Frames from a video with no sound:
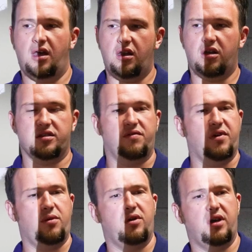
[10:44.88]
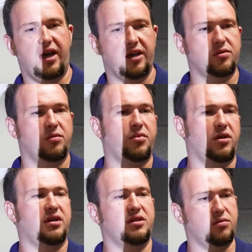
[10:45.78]
a lot of our actual
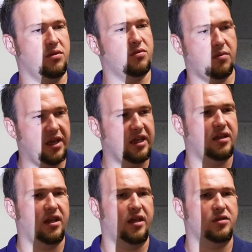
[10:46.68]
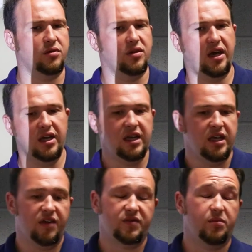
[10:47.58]
booklets will remain there, so that
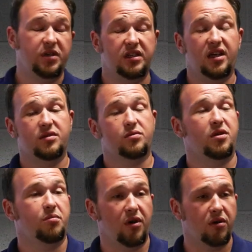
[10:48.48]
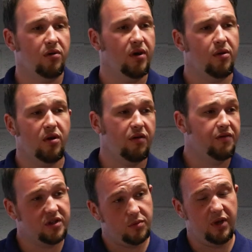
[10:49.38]
if somebody does want to borrow our
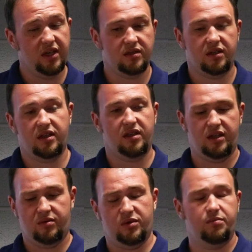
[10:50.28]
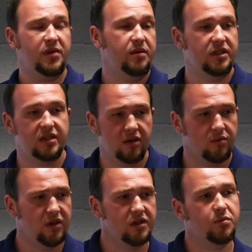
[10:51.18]
office space, that they could maybe take
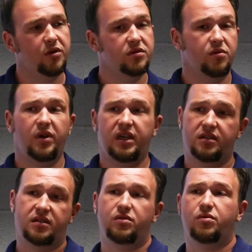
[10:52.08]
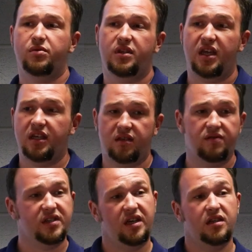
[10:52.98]
one of these books away and see who are they
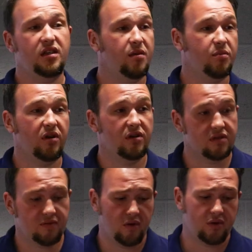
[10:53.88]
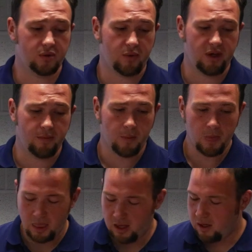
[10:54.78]
designing their products for as well.
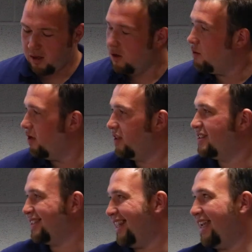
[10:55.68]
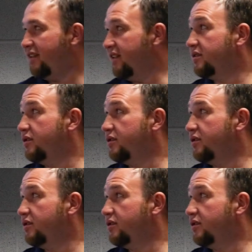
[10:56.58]
What this led us